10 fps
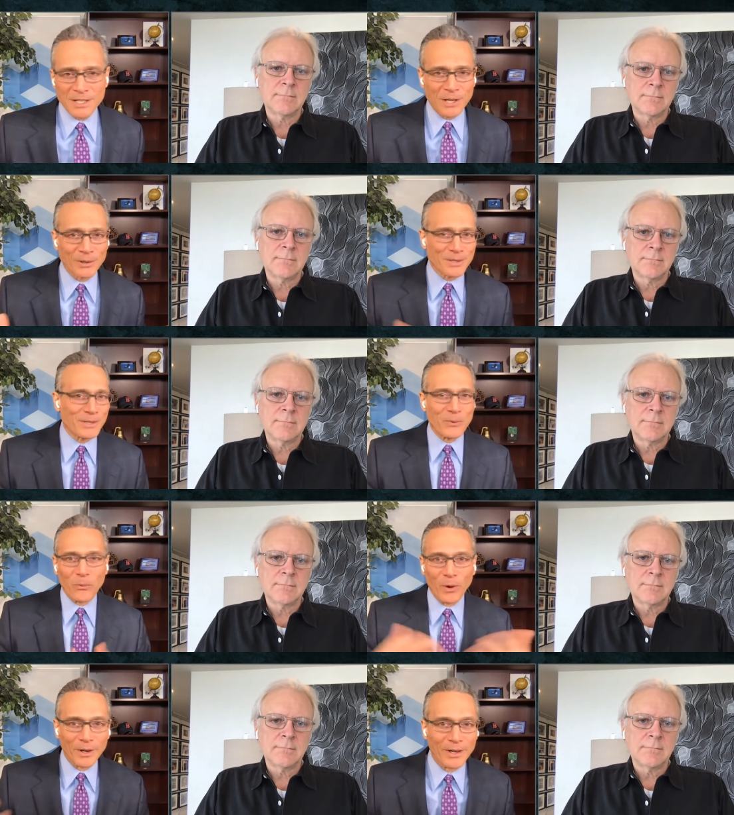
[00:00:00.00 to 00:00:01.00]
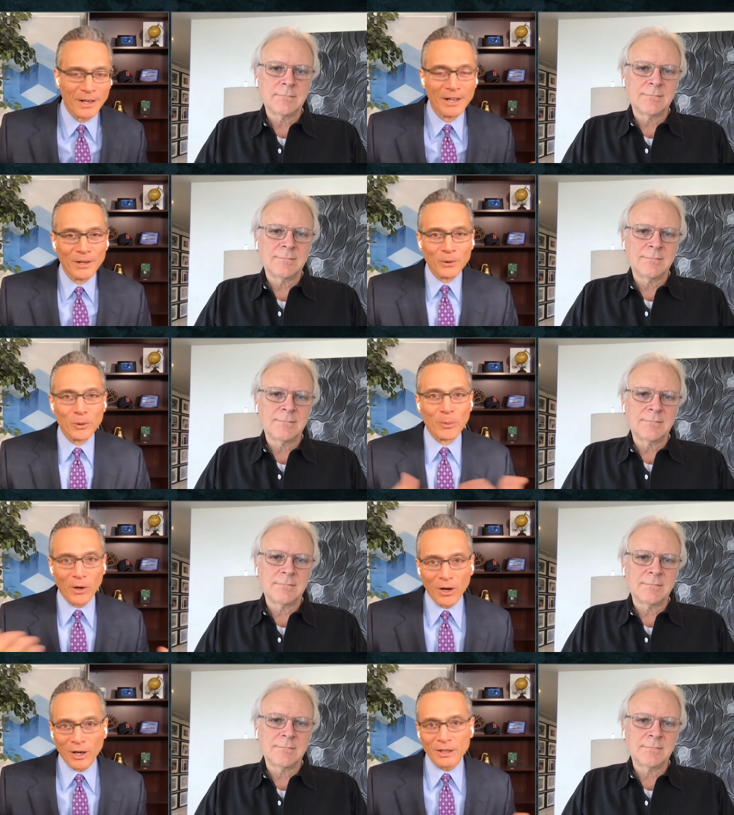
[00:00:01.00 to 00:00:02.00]
Speaker 1: necessarily see one
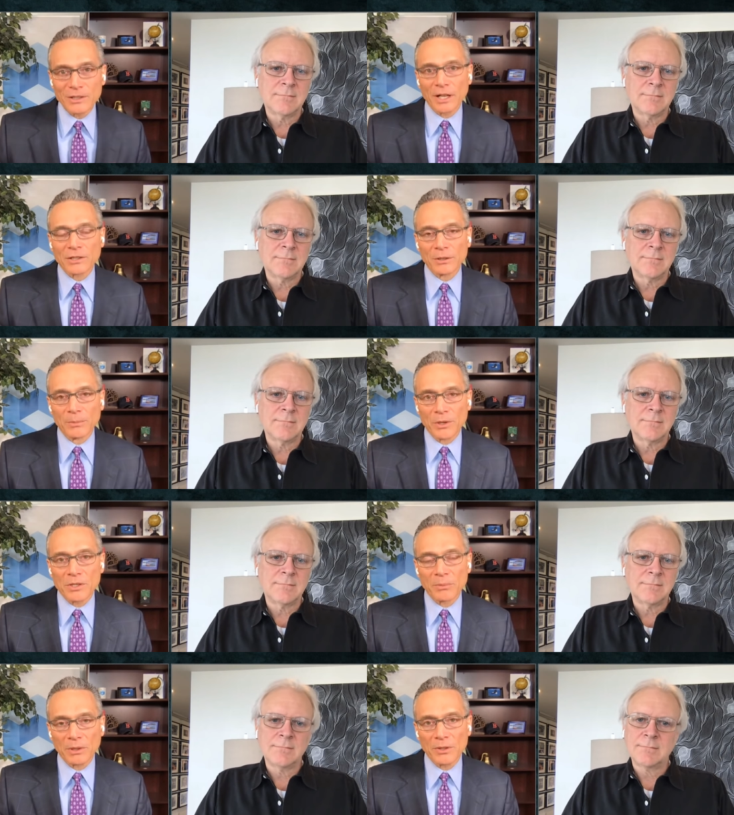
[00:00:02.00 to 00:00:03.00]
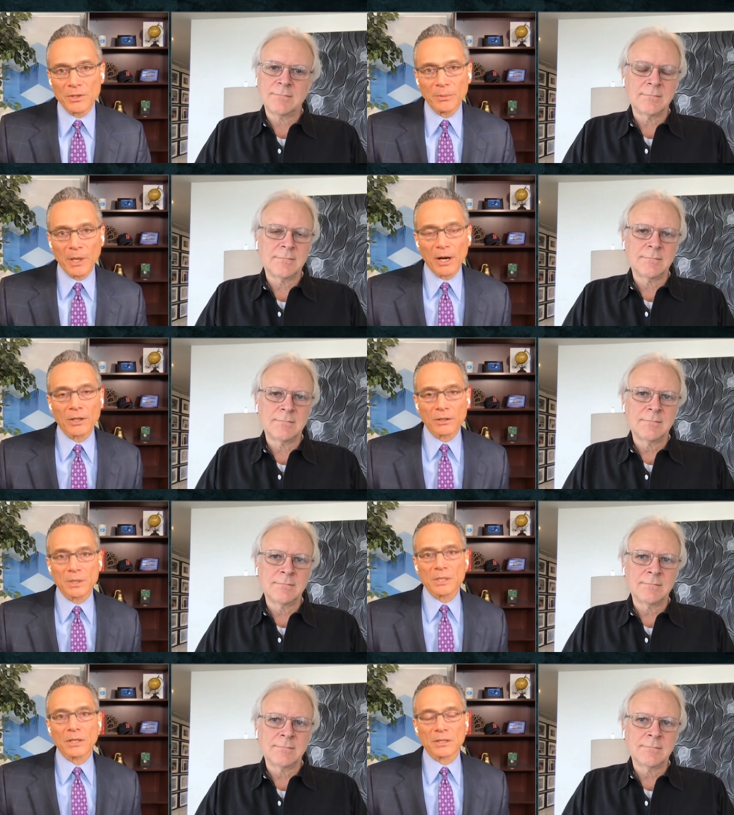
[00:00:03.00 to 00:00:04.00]
Uber architecture emerging, but there are some
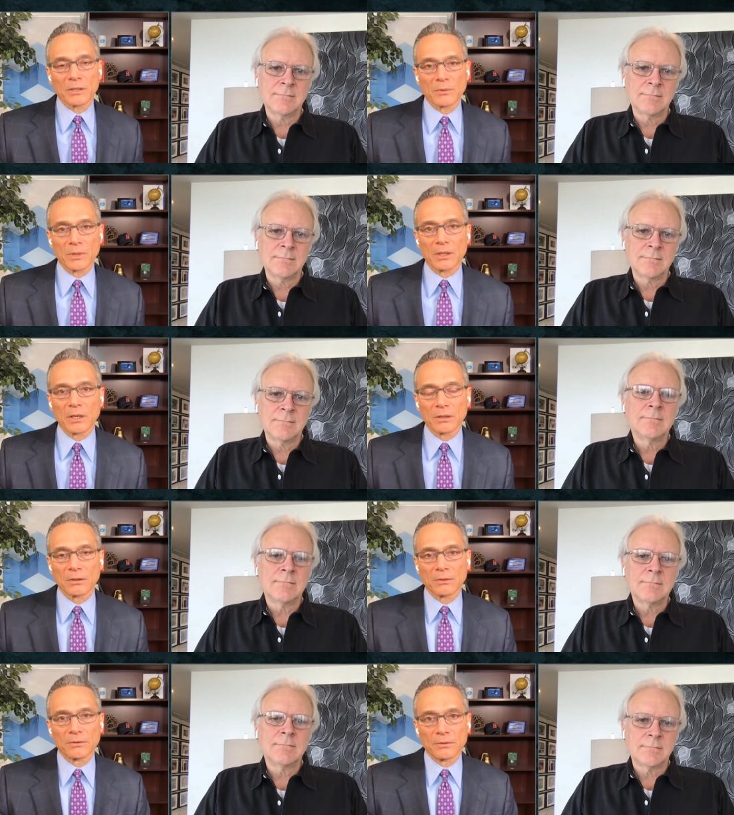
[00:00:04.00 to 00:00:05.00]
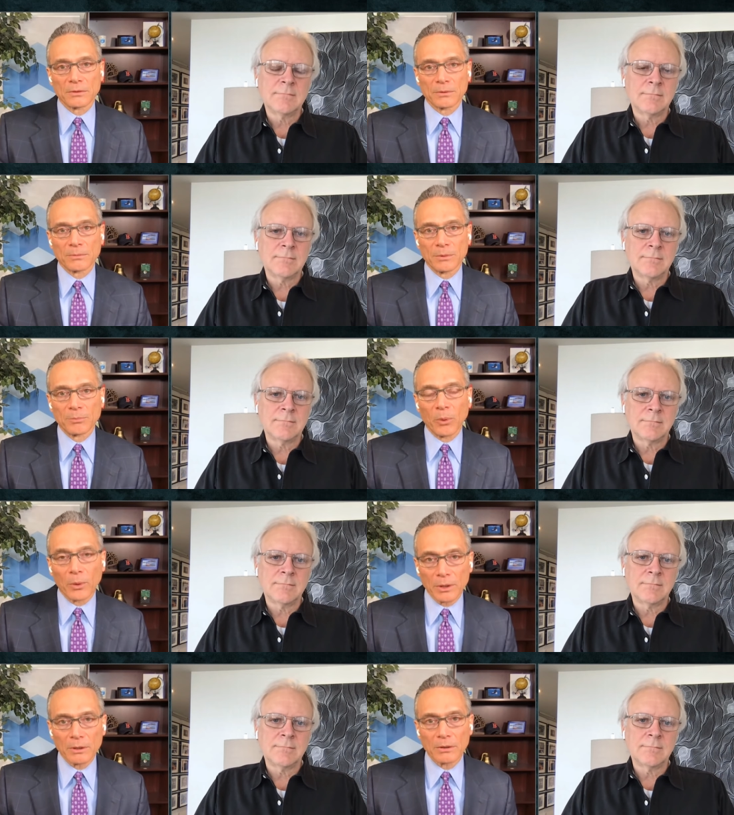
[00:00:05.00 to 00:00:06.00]
characteristics that we think are you know,
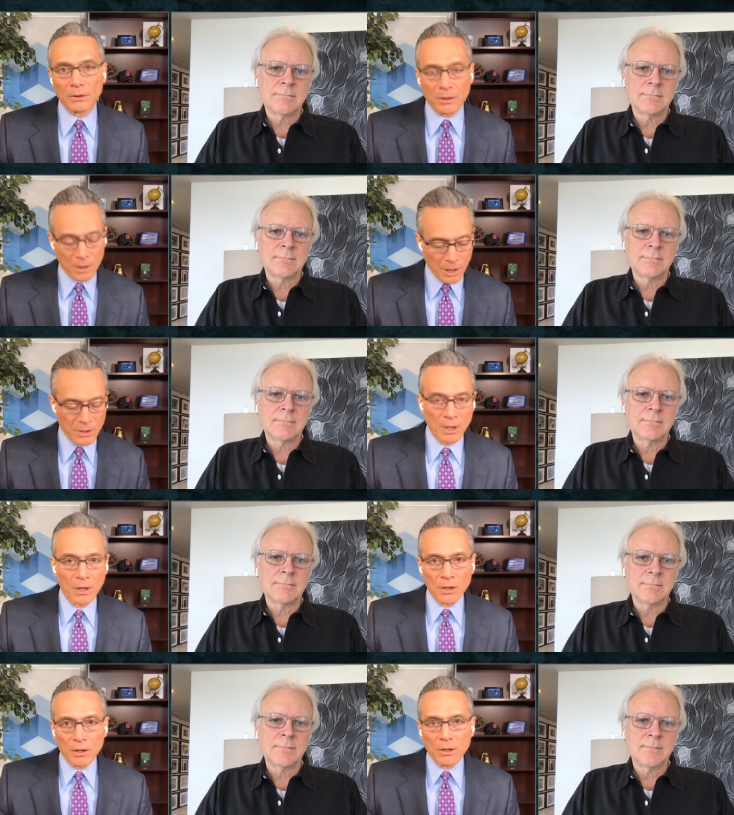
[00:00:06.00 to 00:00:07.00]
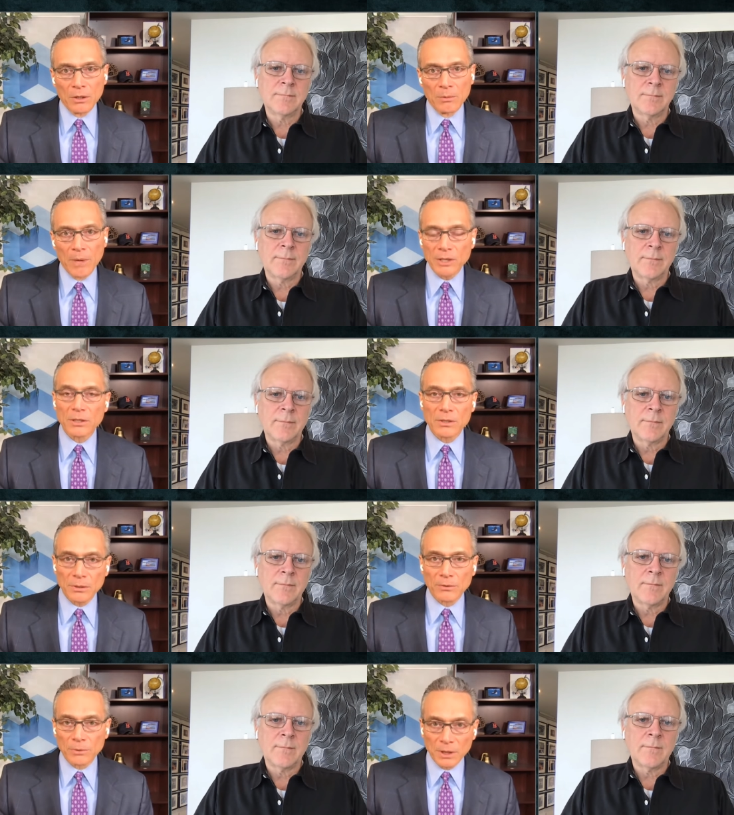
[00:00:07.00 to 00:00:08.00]
important at the edge you mentioned
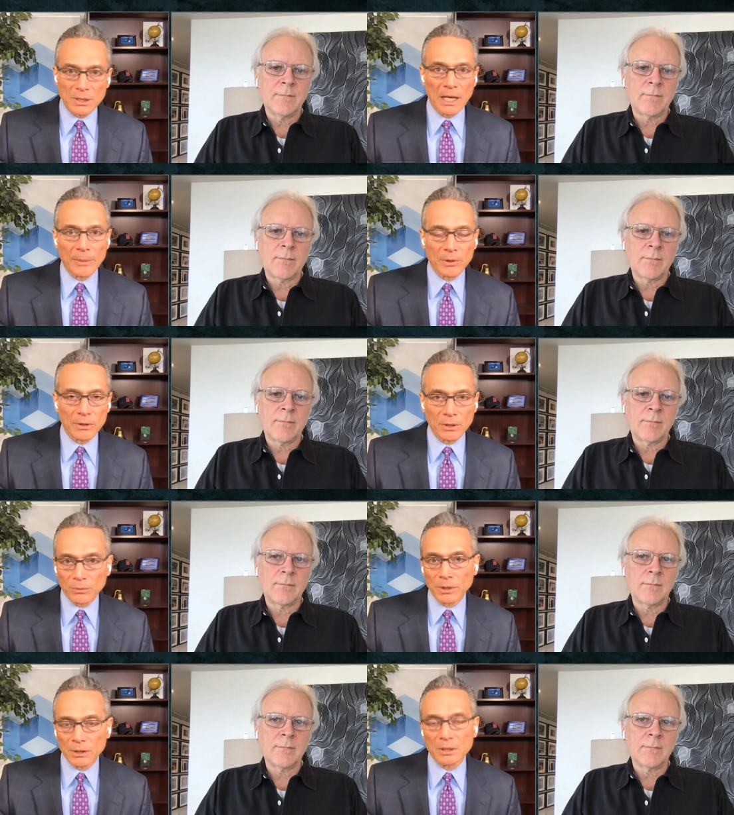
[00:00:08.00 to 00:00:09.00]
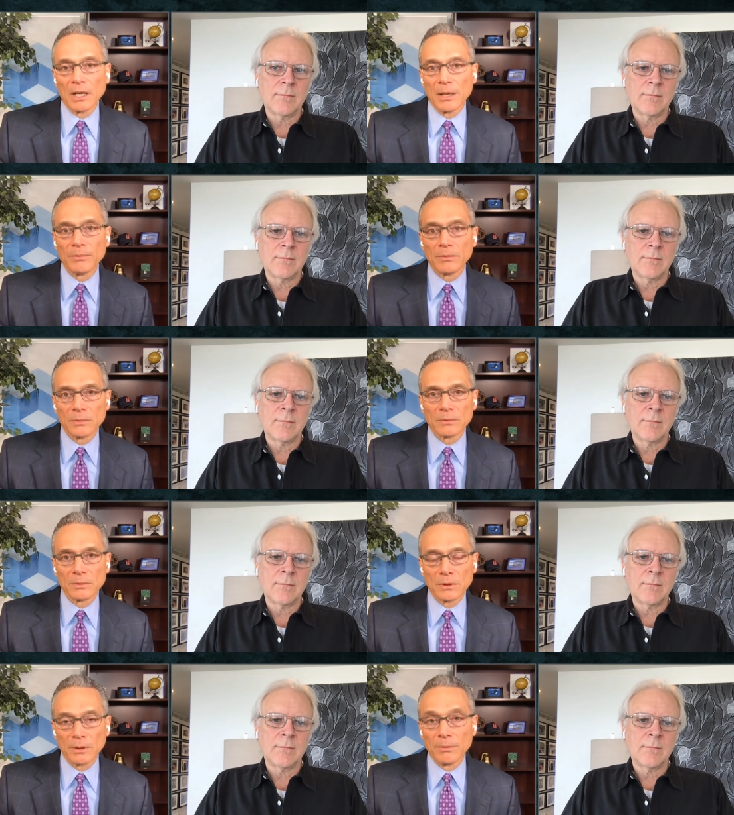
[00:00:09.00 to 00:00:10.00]
sort of real time or near real time.
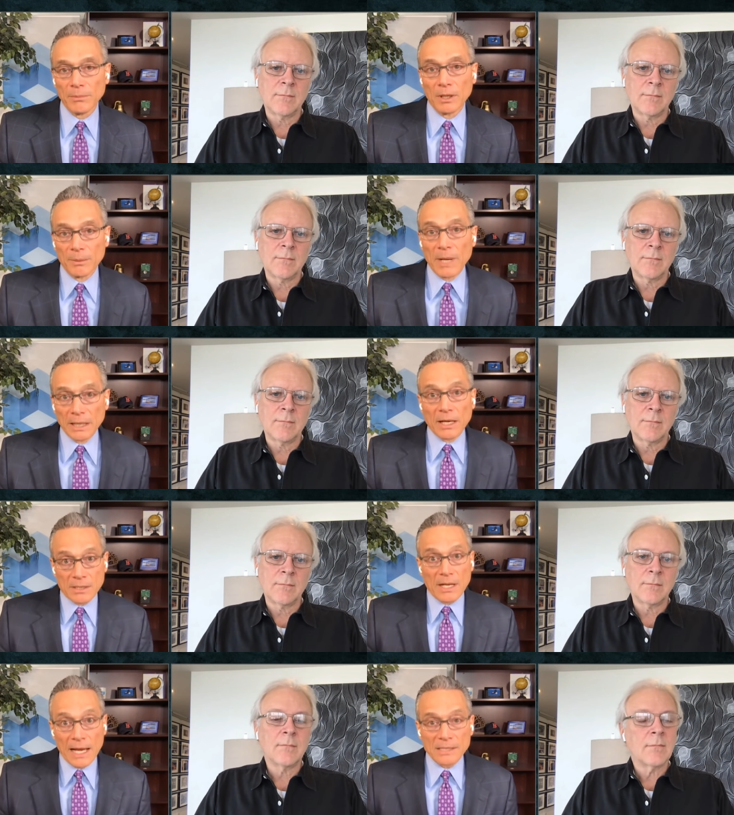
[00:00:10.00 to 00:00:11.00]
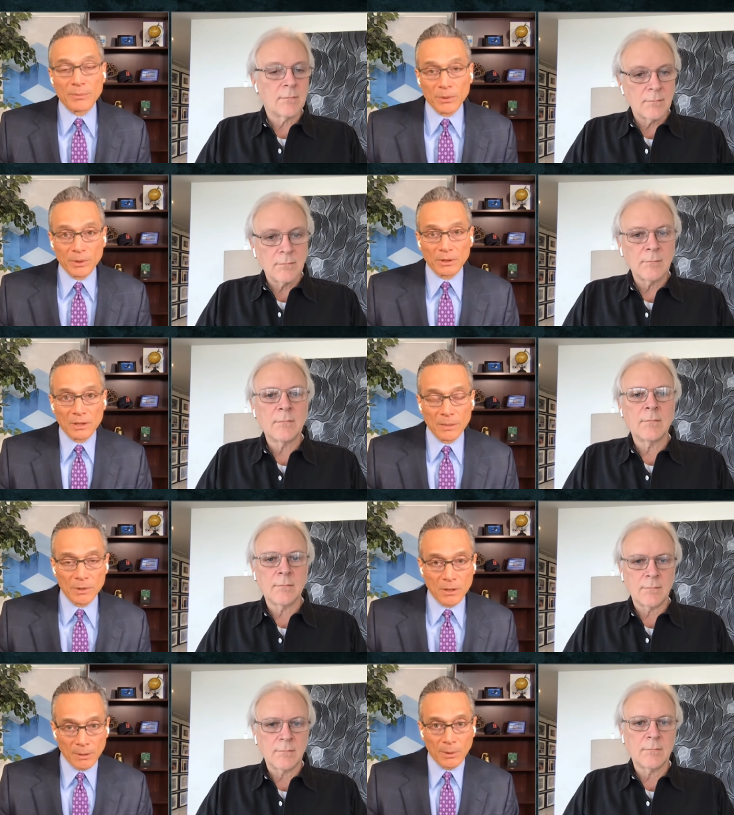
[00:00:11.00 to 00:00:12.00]
Uh, and, and, in many cases, it has to be real
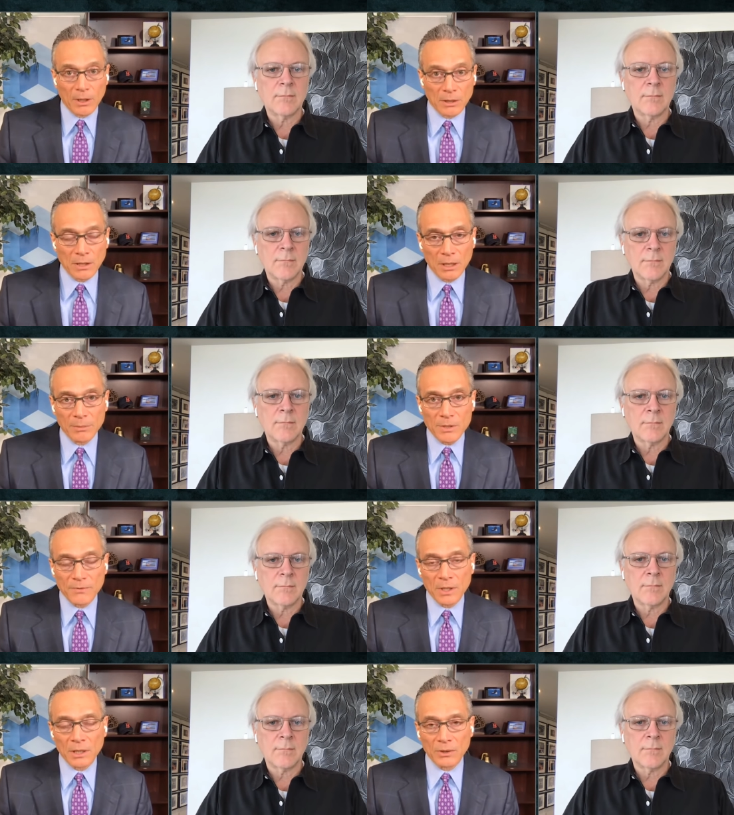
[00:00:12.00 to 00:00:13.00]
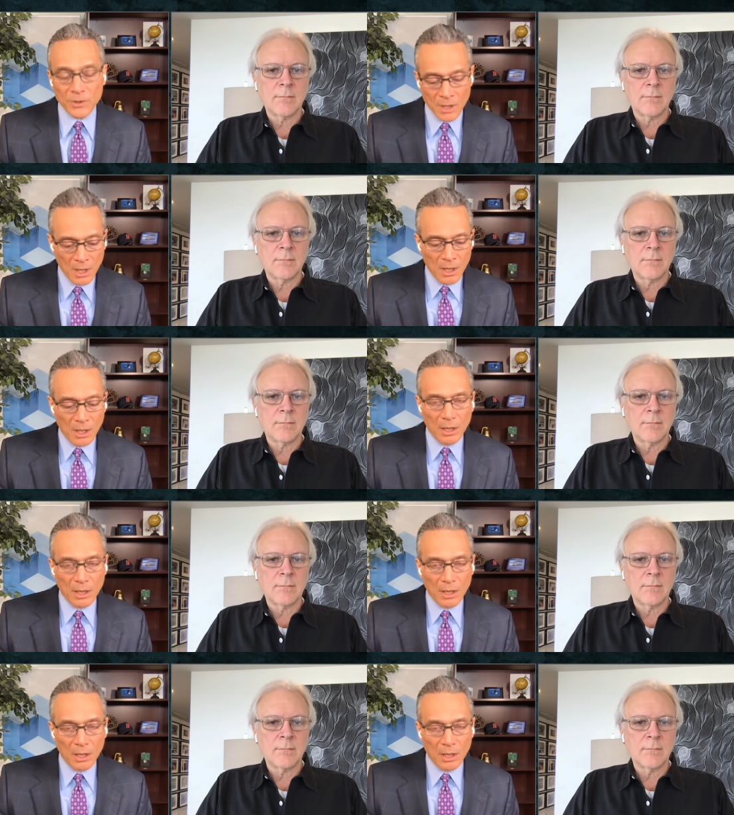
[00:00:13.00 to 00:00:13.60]
time. You think about autonomous vehicles.